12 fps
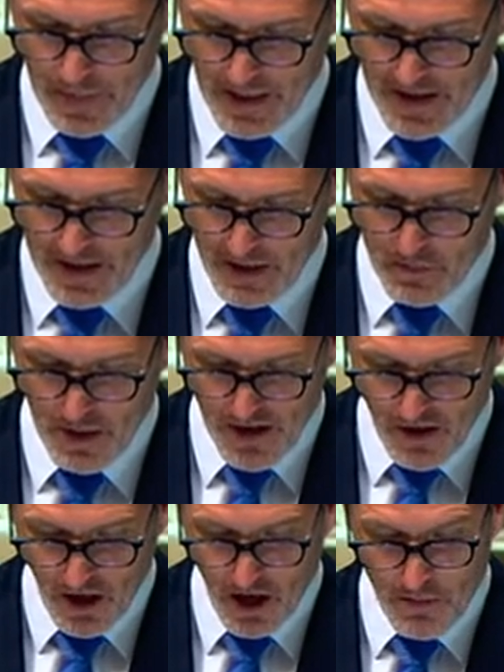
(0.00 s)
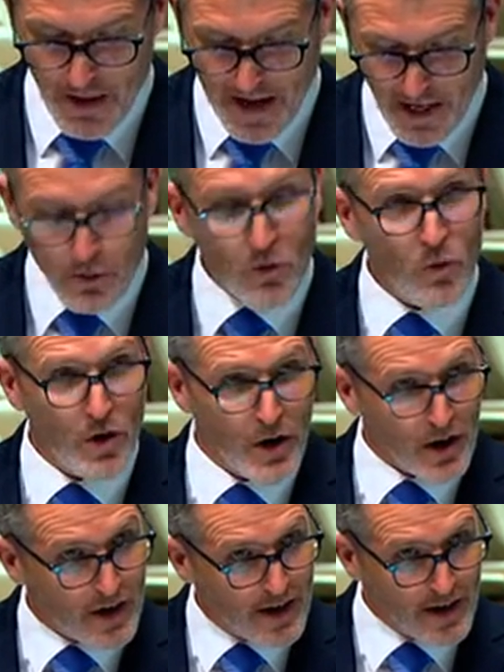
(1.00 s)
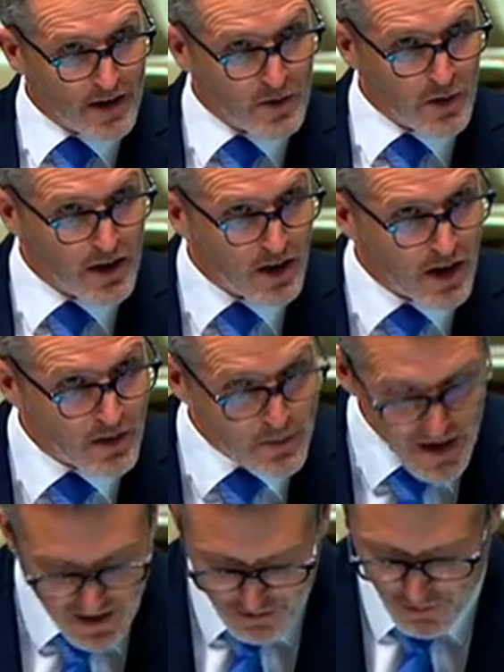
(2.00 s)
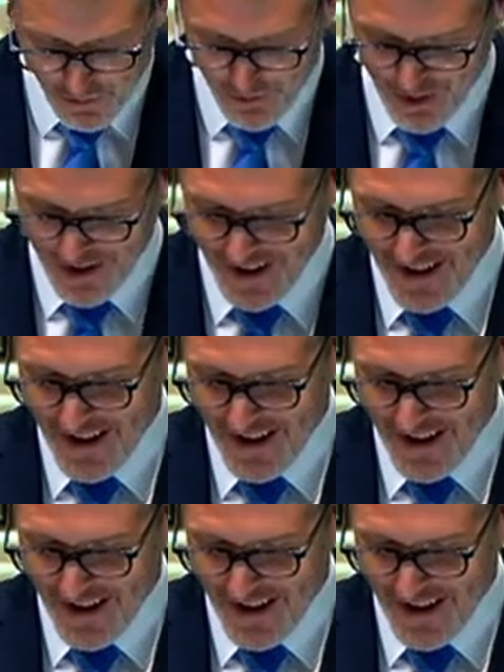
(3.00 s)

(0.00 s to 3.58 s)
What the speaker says: It has been the commendable work